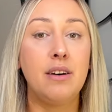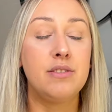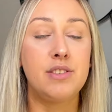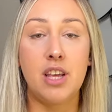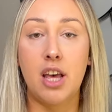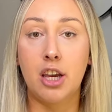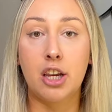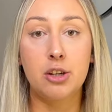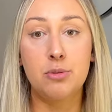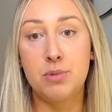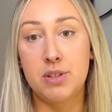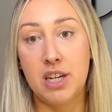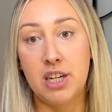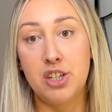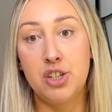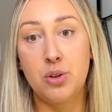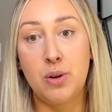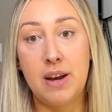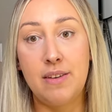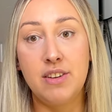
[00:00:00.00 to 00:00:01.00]
of
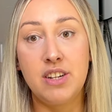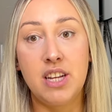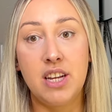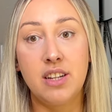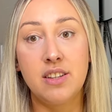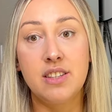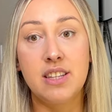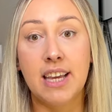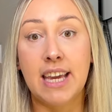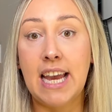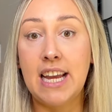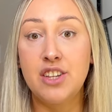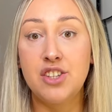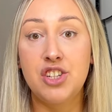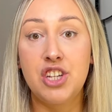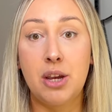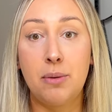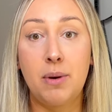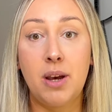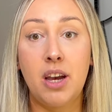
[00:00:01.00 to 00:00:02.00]
circumstantial evidence against
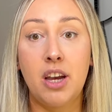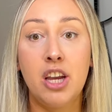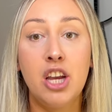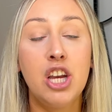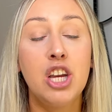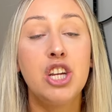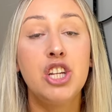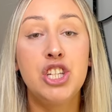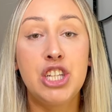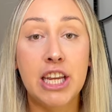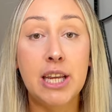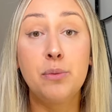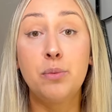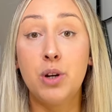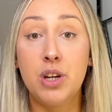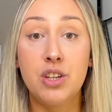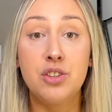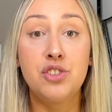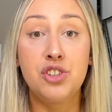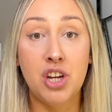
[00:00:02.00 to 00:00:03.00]
Jemma, she
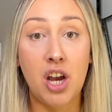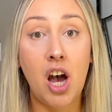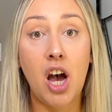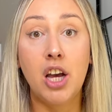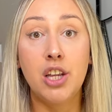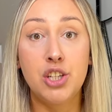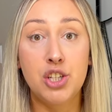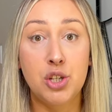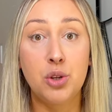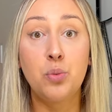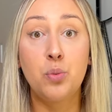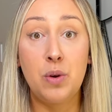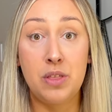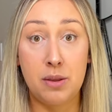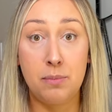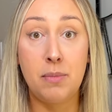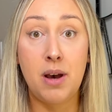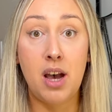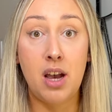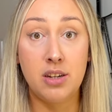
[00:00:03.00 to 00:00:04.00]
was charged with the
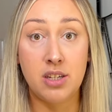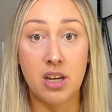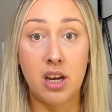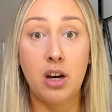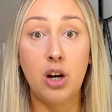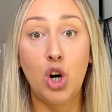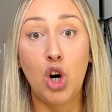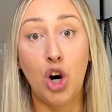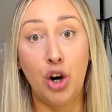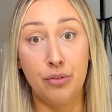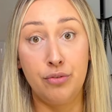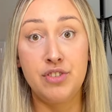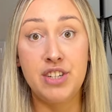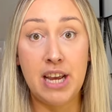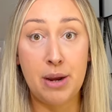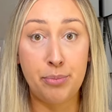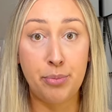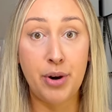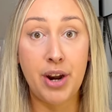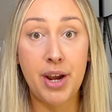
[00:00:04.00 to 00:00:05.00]
murder of
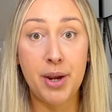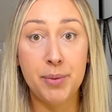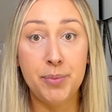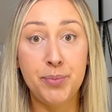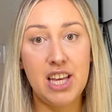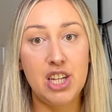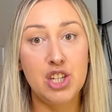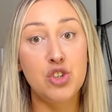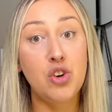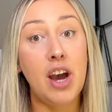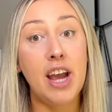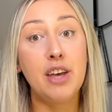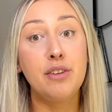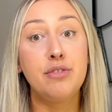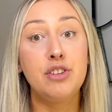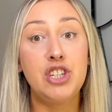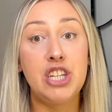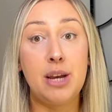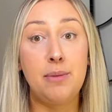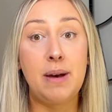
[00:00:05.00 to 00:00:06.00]
Deborah. Trial for
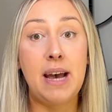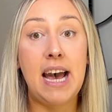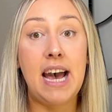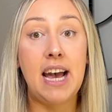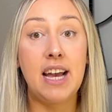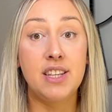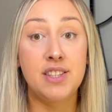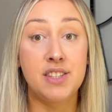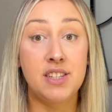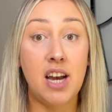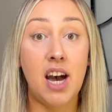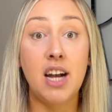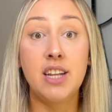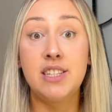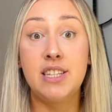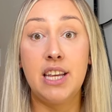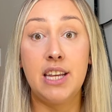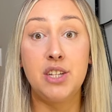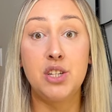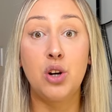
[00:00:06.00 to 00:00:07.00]
Jemma
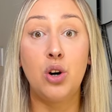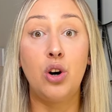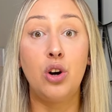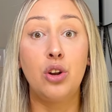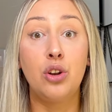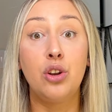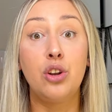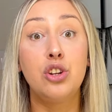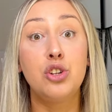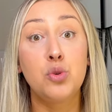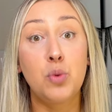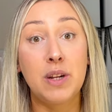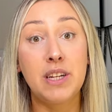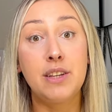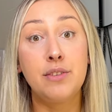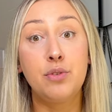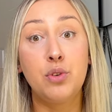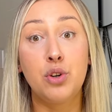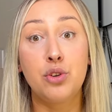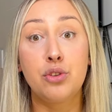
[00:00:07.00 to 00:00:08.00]
started on
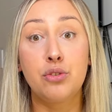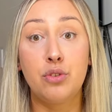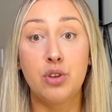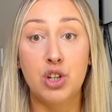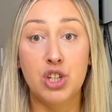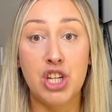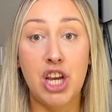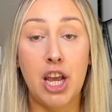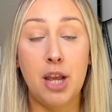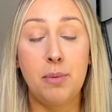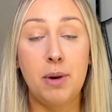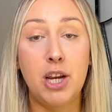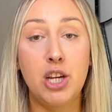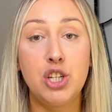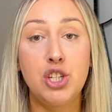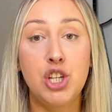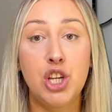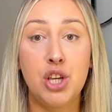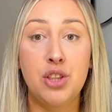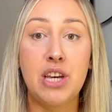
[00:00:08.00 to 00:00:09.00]
24th of October
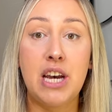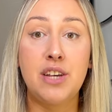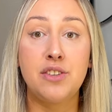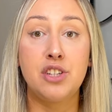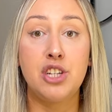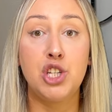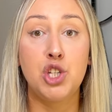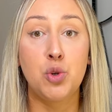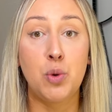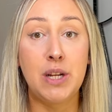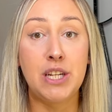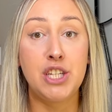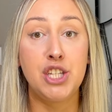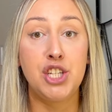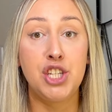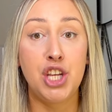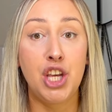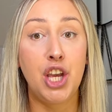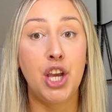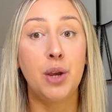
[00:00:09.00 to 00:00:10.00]

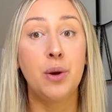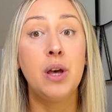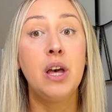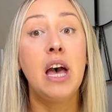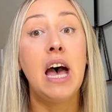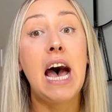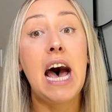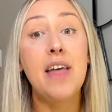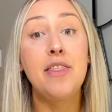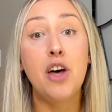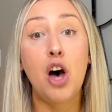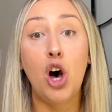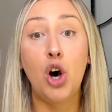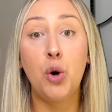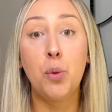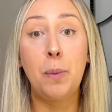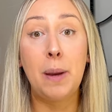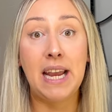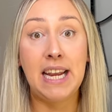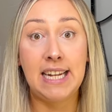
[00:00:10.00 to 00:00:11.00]
2022 at the
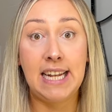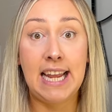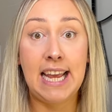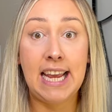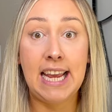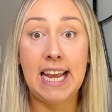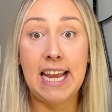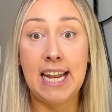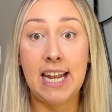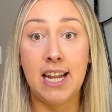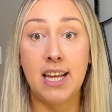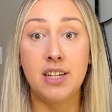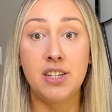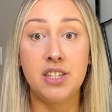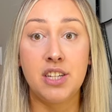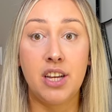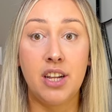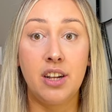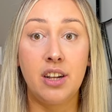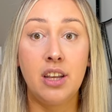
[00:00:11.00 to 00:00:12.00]
Old Bailey in
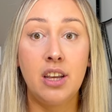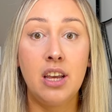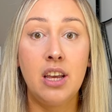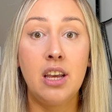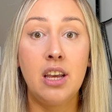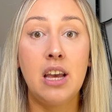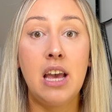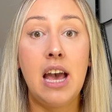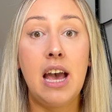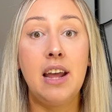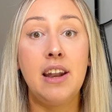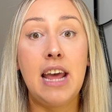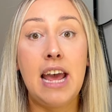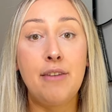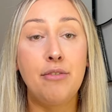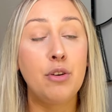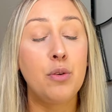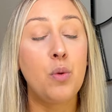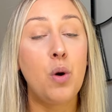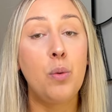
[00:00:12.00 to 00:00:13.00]
London, and
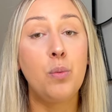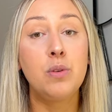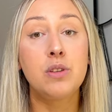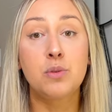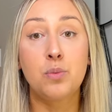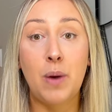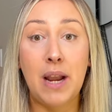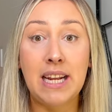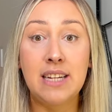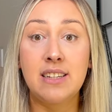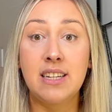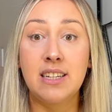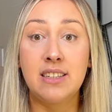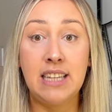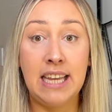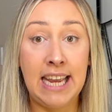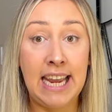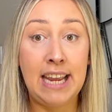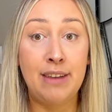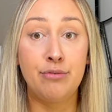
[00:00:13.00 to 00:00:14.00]
everyone was waiting to
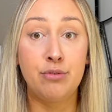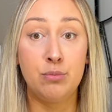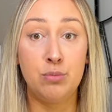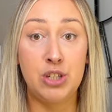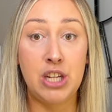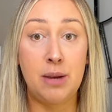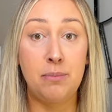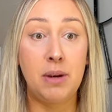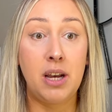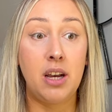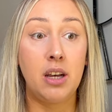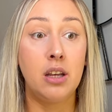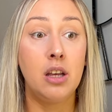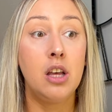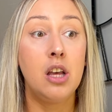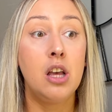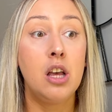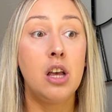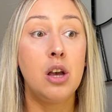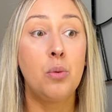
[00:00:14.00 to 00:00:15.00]
hear from Jemma.
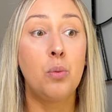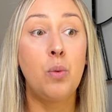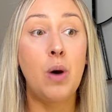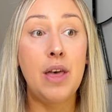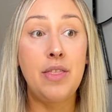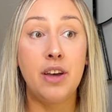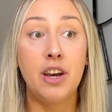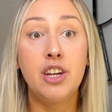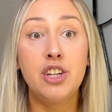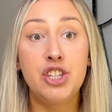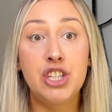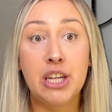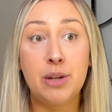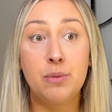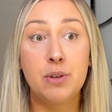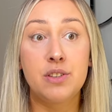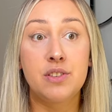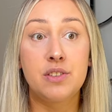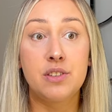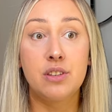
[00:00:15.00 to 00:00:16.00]
Whether she
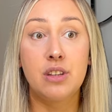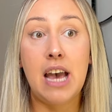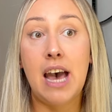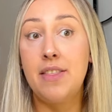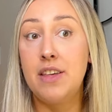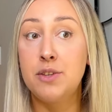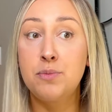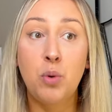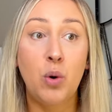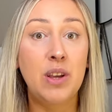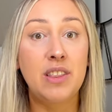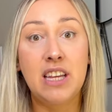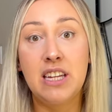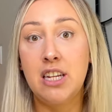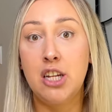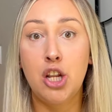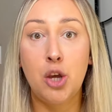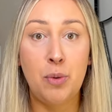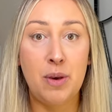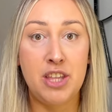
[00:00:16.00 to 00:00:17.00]
was, at this point, they
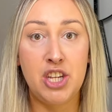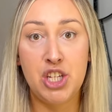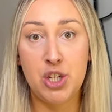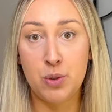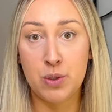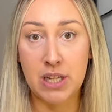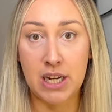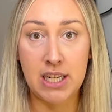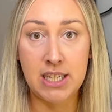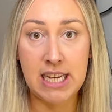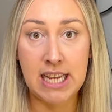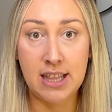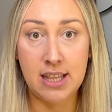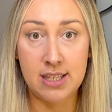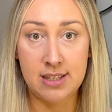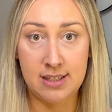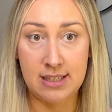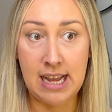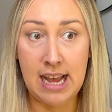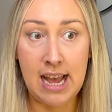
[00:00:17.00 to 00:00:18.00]
didn't know whether she was going to take the
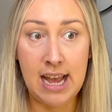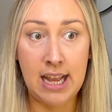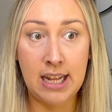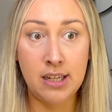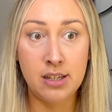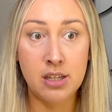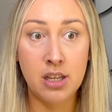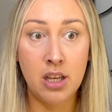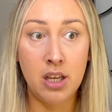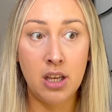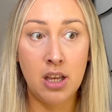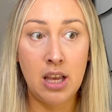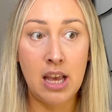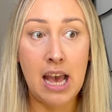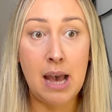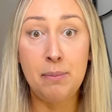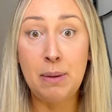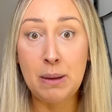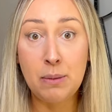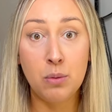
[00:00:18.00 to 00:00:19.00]
stand,
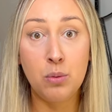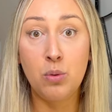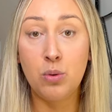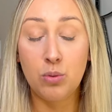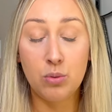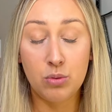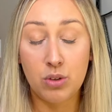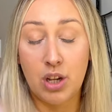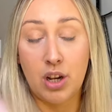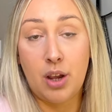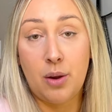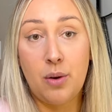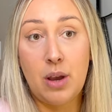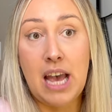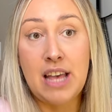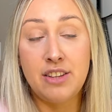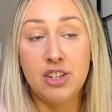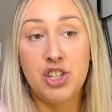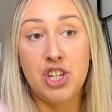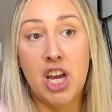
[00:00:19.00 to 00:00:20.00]
and people, you know,
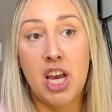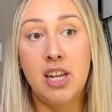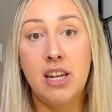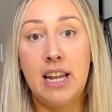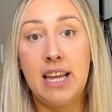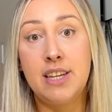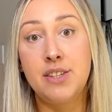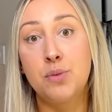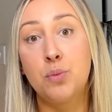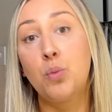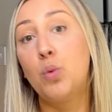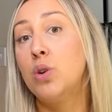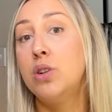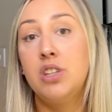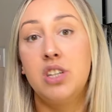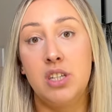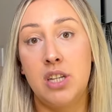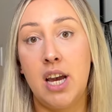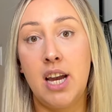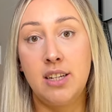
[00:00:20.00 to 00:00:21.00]
as a journalist,
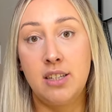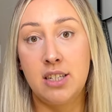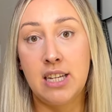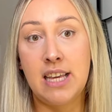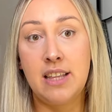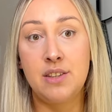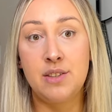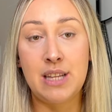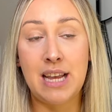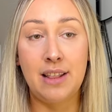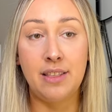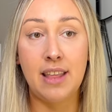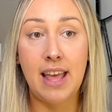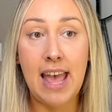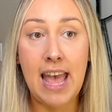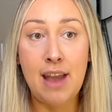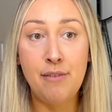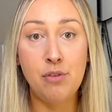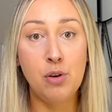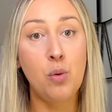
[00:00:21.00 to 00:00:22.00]
wanted her to take the stand.
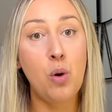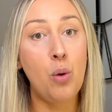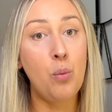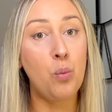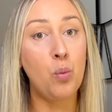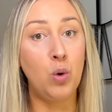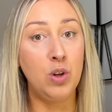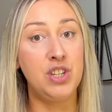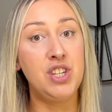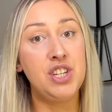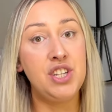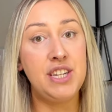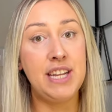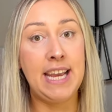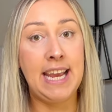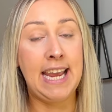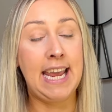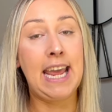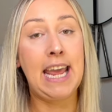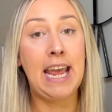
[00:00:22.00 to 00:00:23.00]
Everyone wanted to
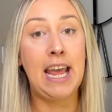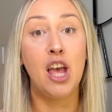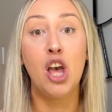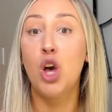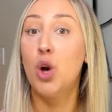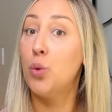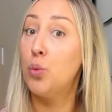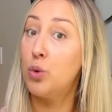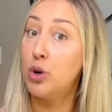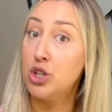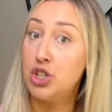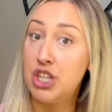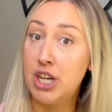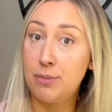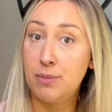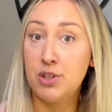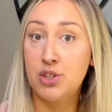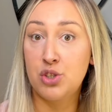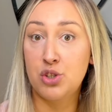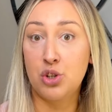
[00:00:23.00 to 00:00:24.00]
hear what
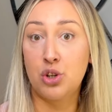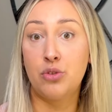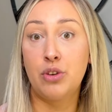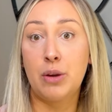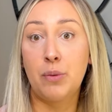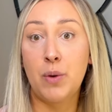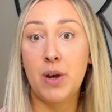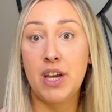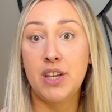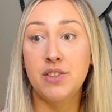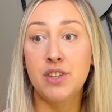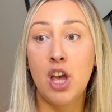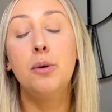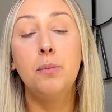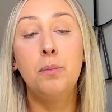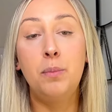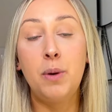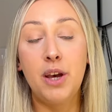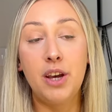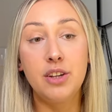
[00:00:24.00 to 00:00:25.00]
Jemma's story was,
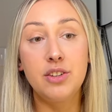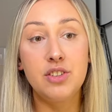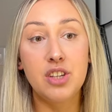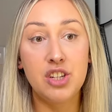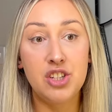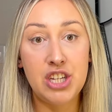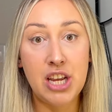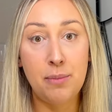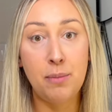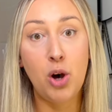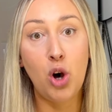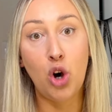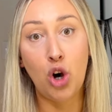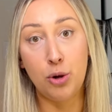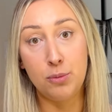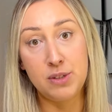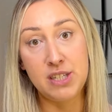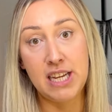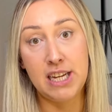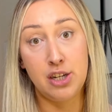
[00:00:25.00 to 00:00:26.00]
but Jemma
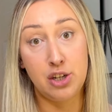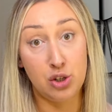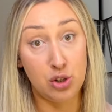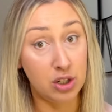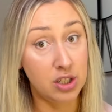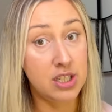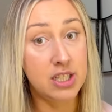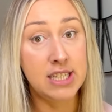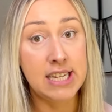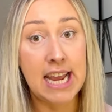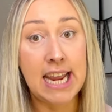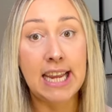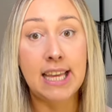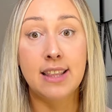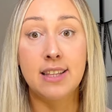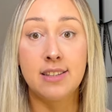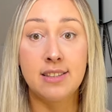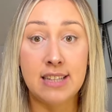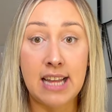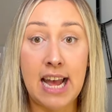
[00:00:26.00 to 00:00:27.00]
opted not to take
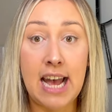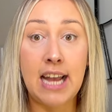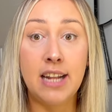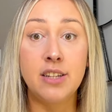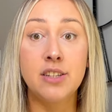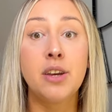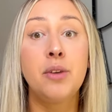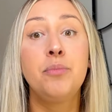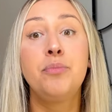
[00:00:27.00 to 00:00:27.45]
the stand,